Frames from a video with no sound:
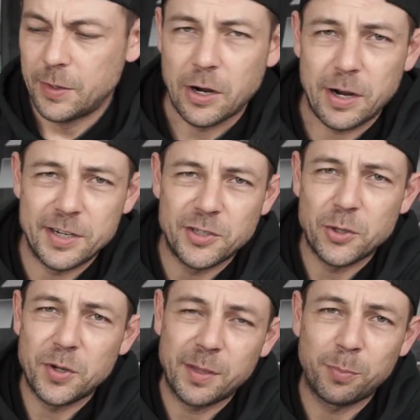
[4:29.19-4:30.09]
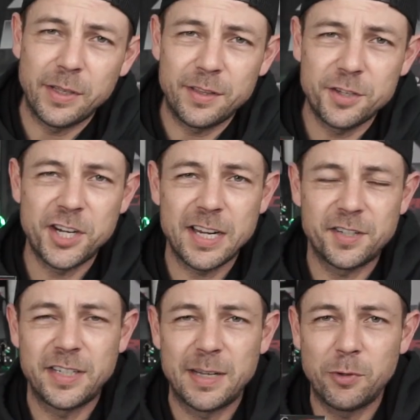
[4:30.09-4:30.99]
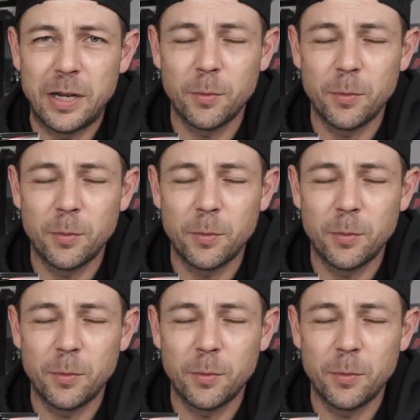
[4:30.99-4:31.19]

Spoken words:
Alright, so to complete the chassis upgrade,